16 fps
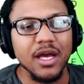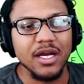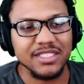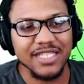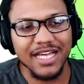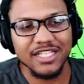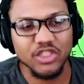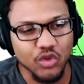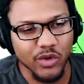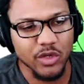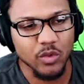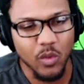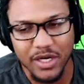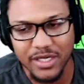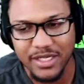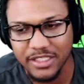Assassin's Creed
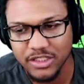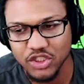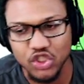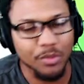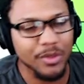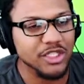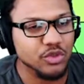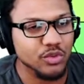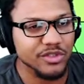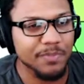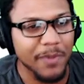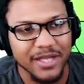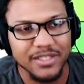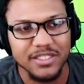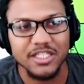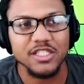1 gets so much
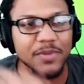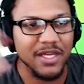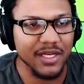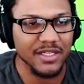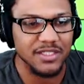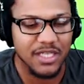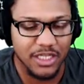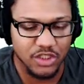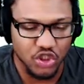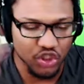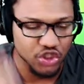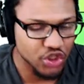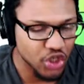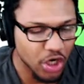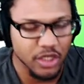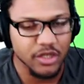respect is because it
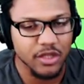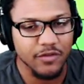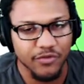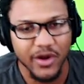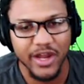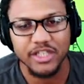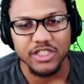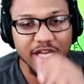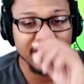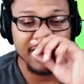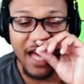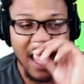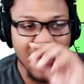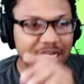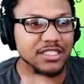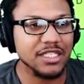started the franchise.
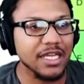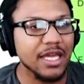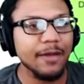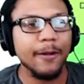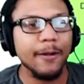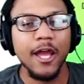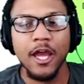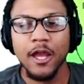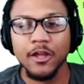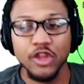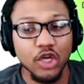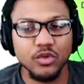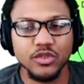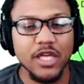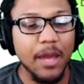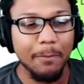Honestly,
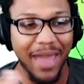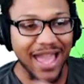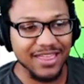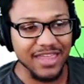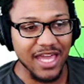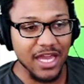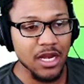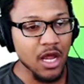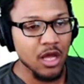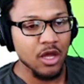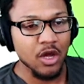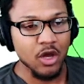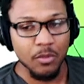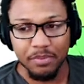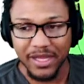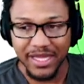there, back then,
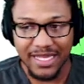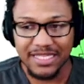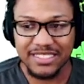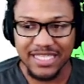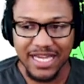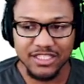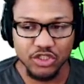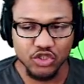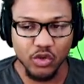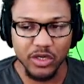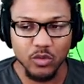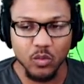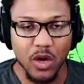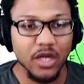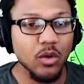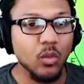playing Assassin's Creed
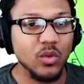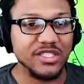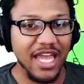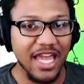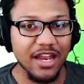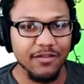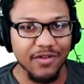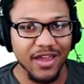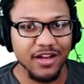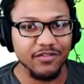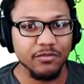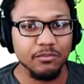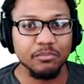1 was innovative.